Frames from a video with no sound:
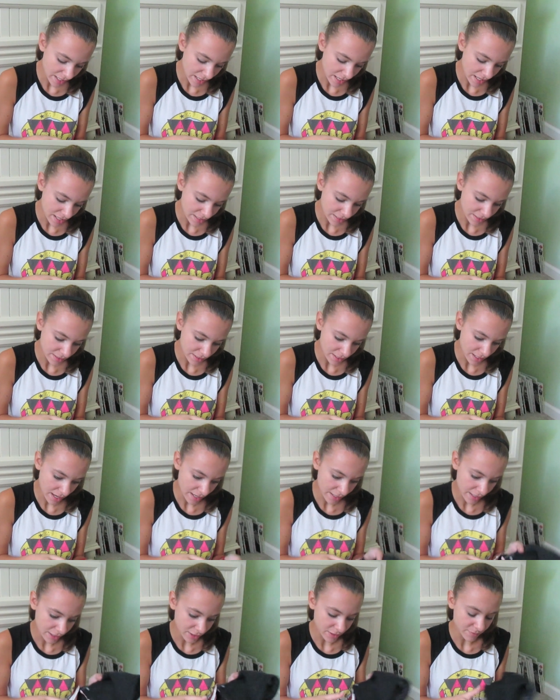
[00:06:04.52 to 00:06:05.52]
and
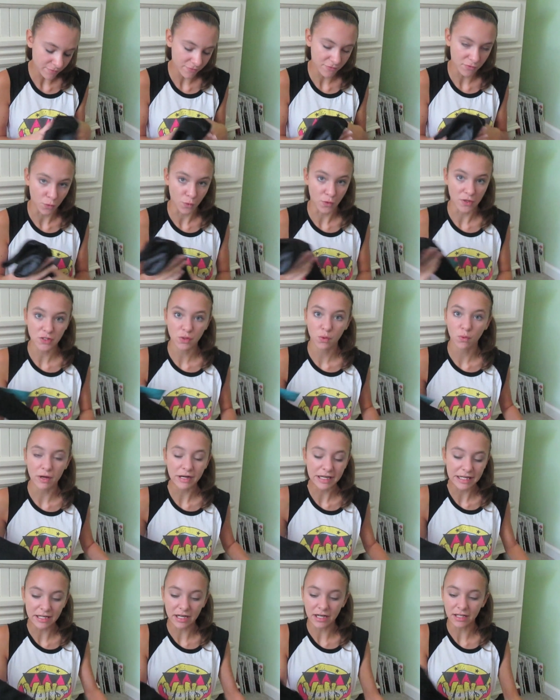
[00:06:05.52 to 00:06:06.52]
I got them for
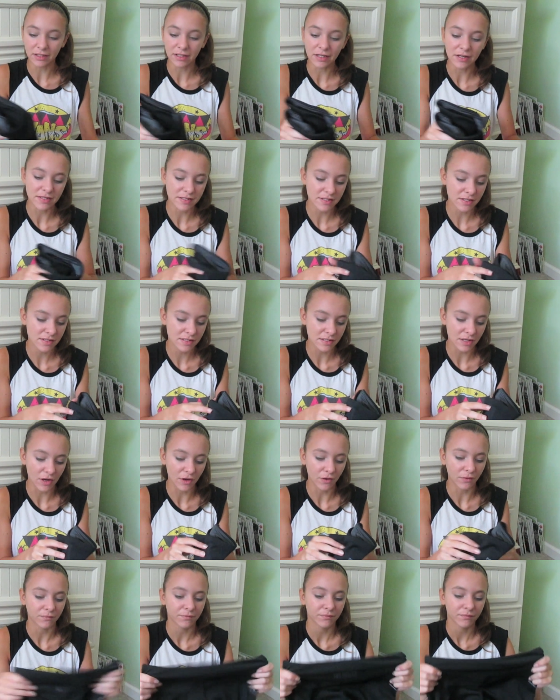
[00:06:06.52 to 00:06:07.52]
$20
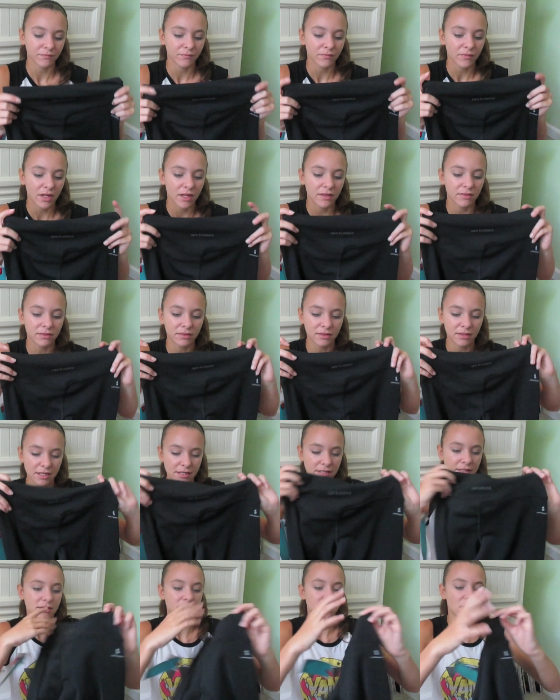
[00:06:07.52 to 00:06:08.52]
so
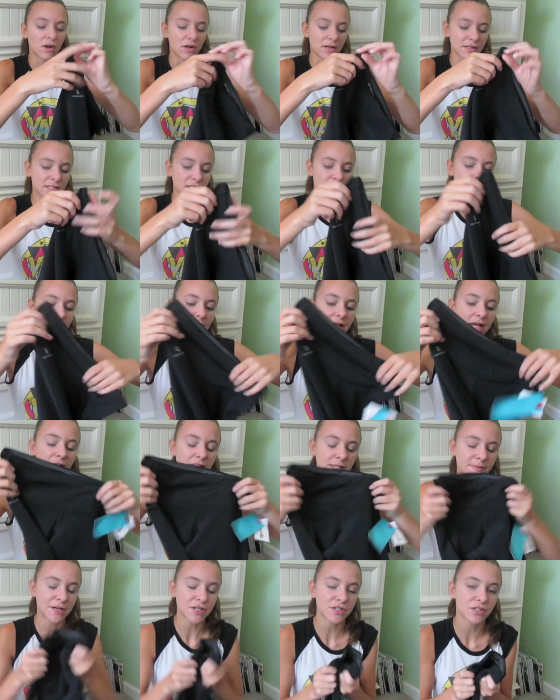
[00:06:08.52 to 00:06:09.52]
this is awesome and
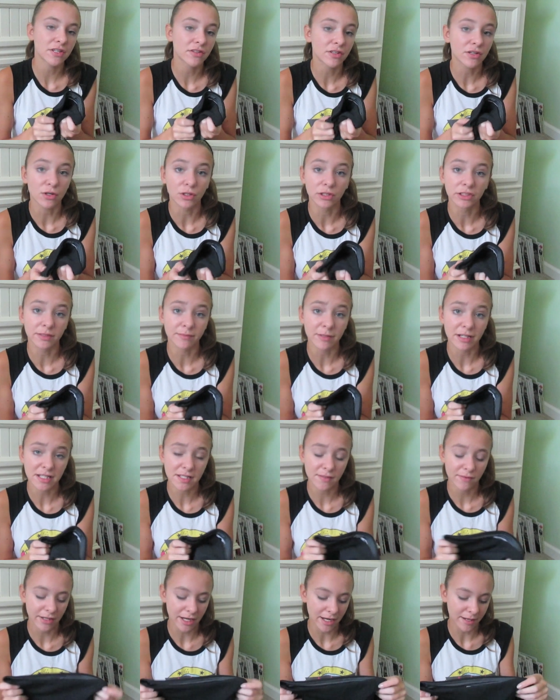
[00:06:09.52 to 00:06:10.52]
especially in the colder
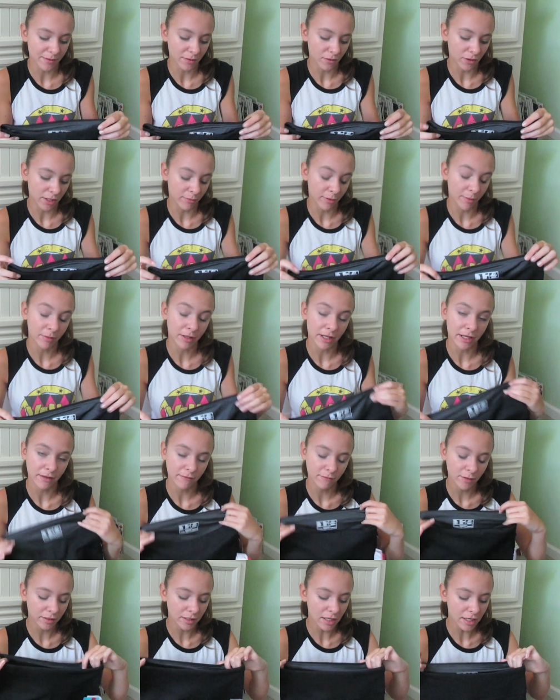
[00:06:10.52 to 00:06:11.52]
months when I'm going to be
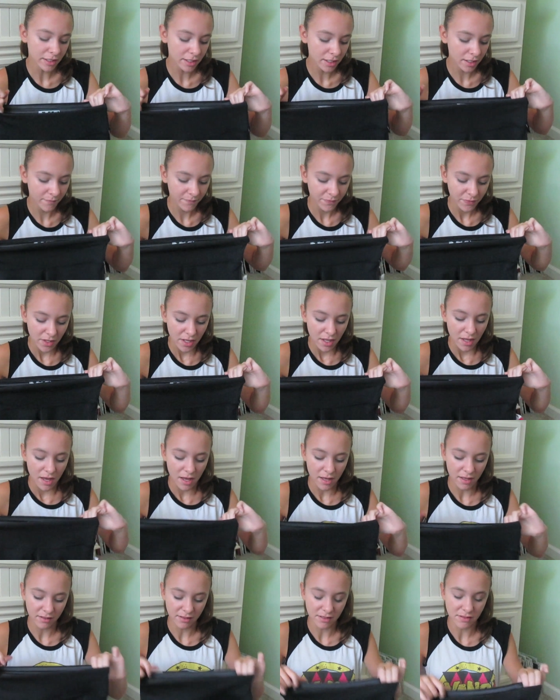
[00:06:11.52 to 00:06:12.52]
playing field hockey
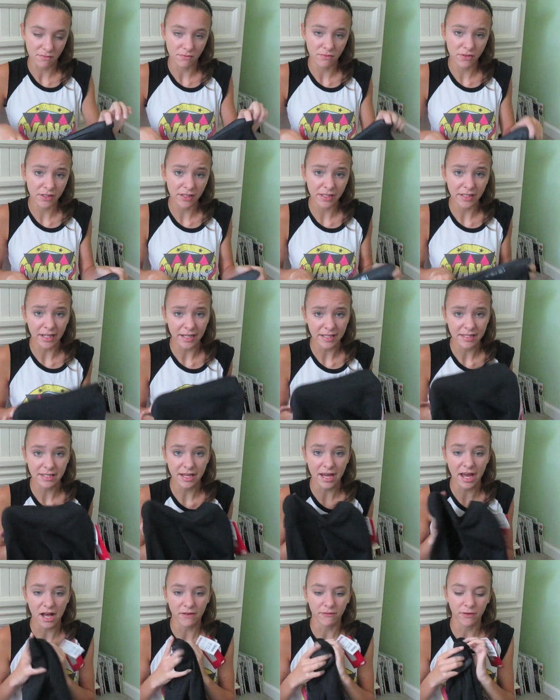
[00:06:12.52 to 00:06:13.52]
it's really nice
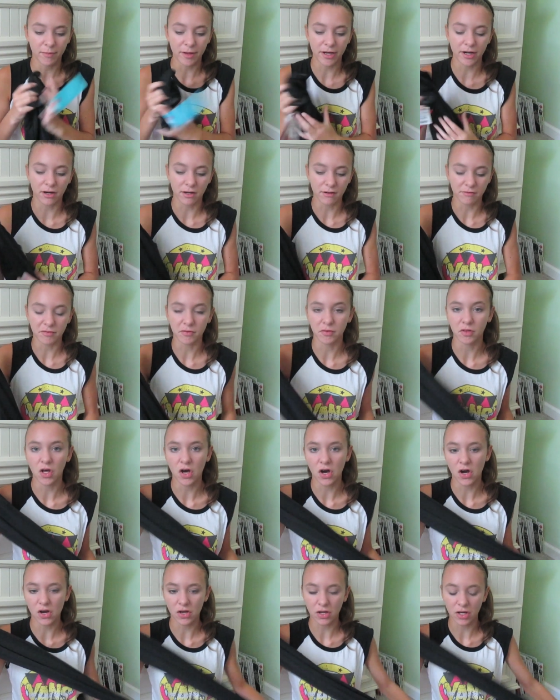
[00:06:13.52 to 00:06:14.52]
to have a pair of
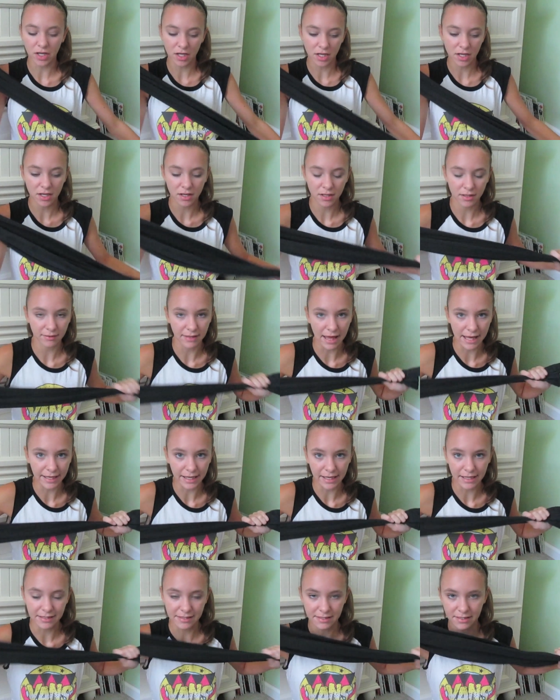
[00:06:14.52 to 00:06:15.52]
long
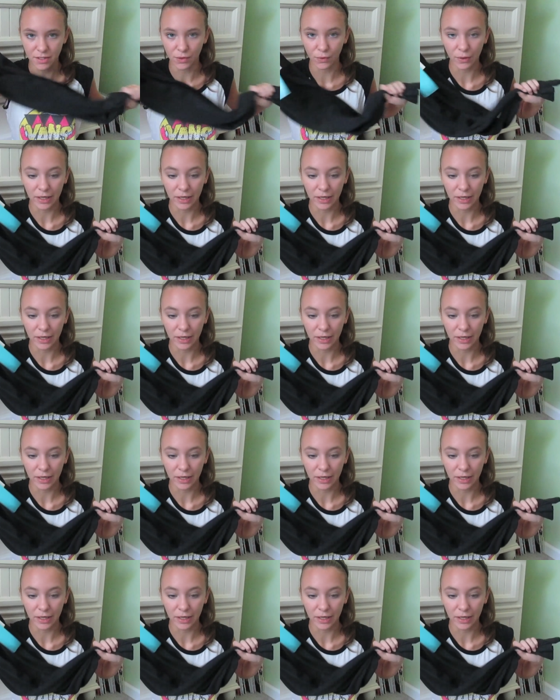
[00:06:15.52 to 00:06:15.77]
leggings to